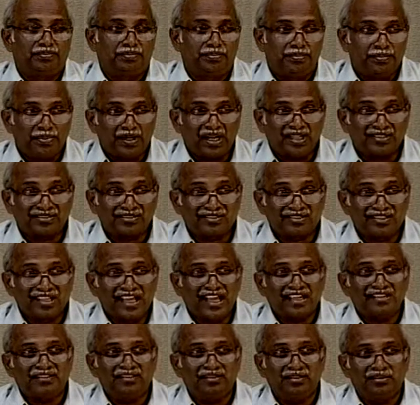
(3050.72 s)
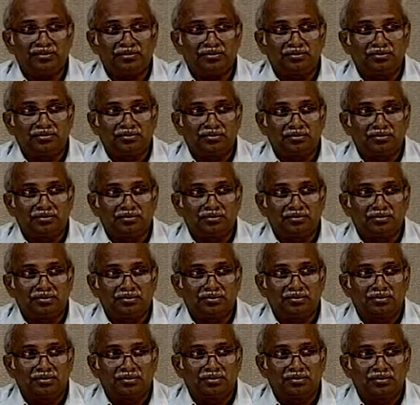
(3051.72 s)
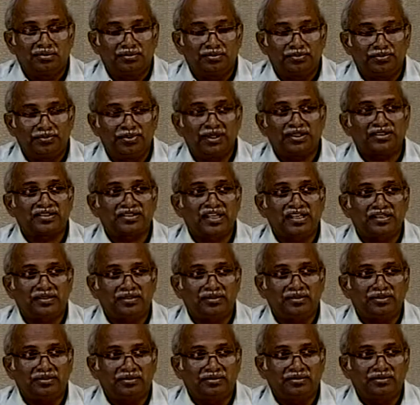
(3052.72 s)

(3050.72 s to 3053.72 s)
Plus handling. Plus handling.